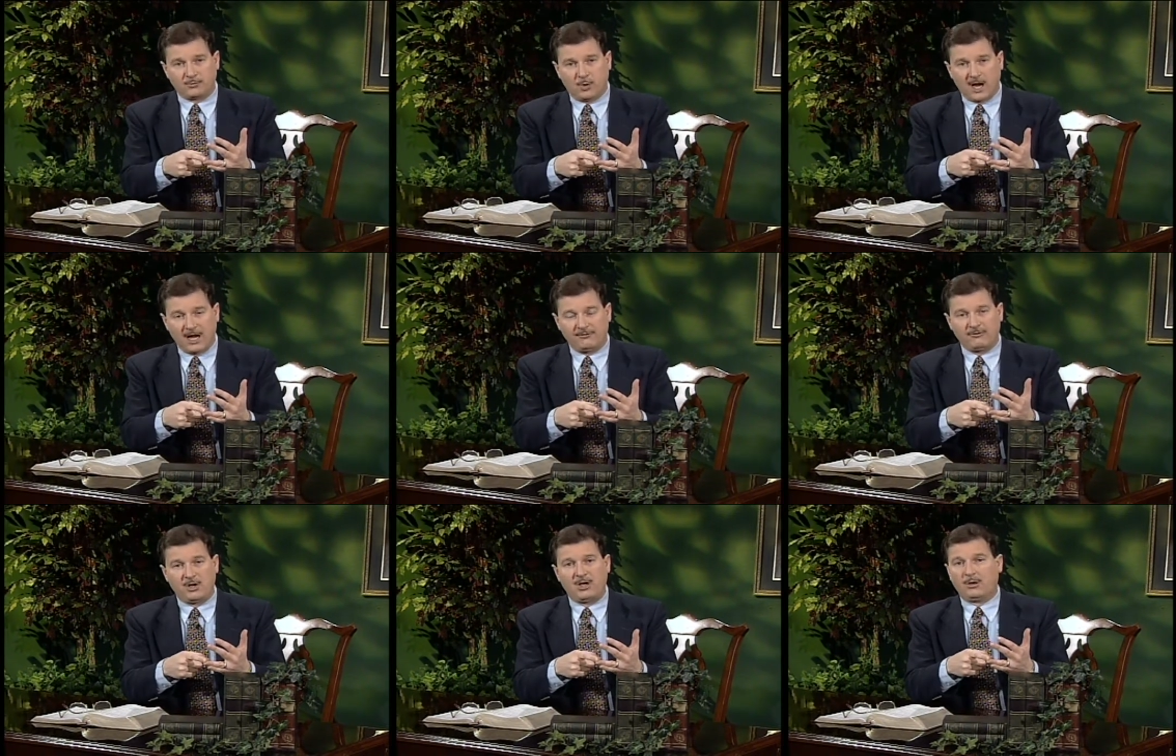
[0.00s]
wife
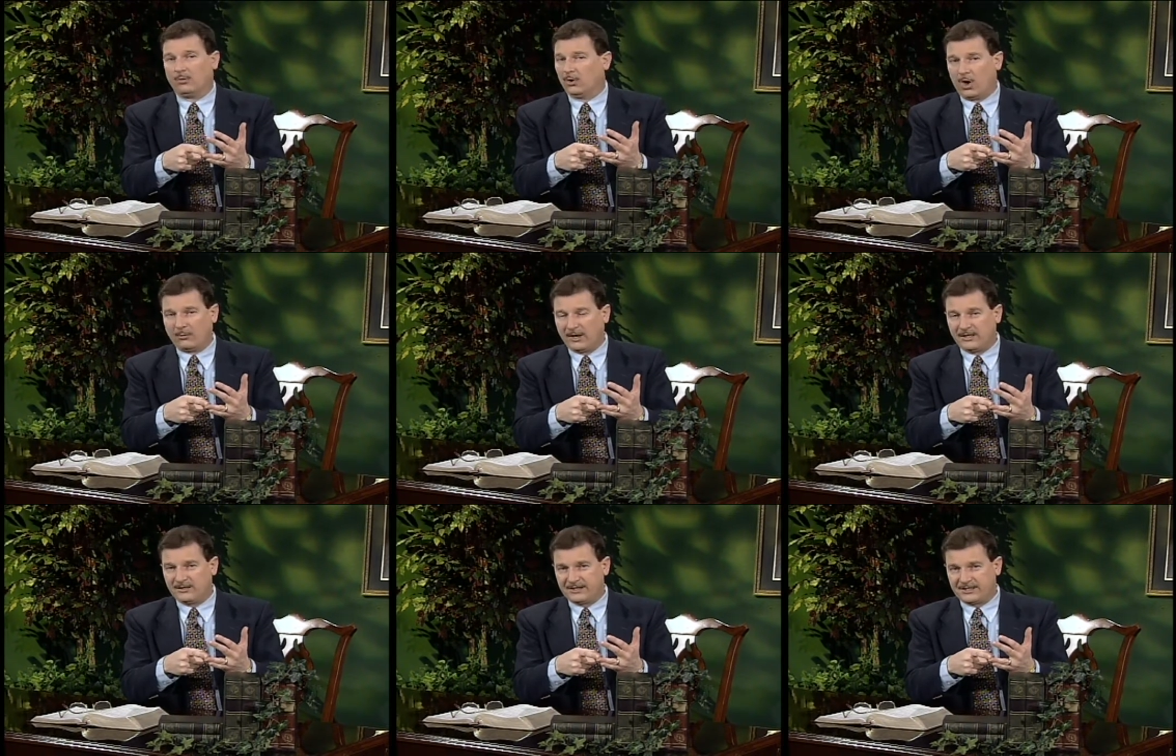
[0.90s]
were
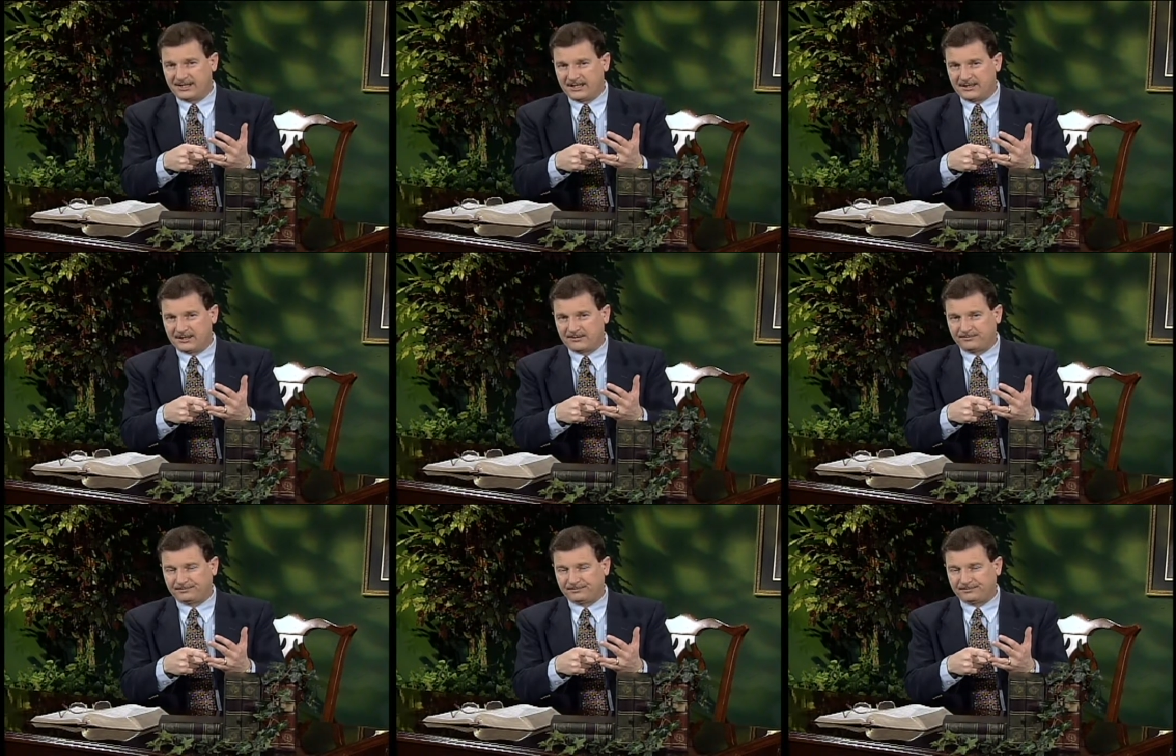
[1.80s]
already deceased.